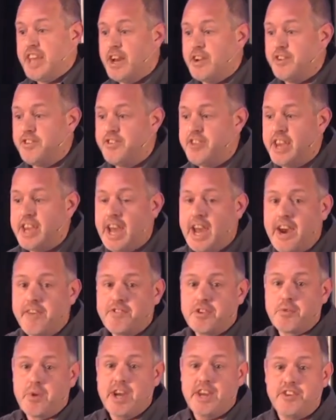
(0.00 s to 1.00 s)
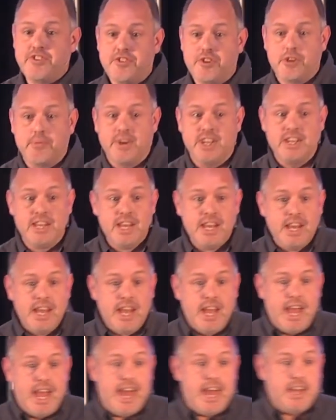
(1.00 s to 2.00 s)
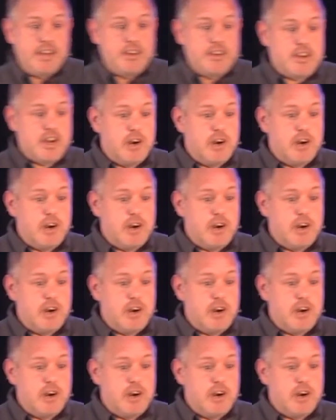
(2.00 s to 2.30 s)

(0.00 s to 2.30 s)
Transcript: down and say I have to write a sermon and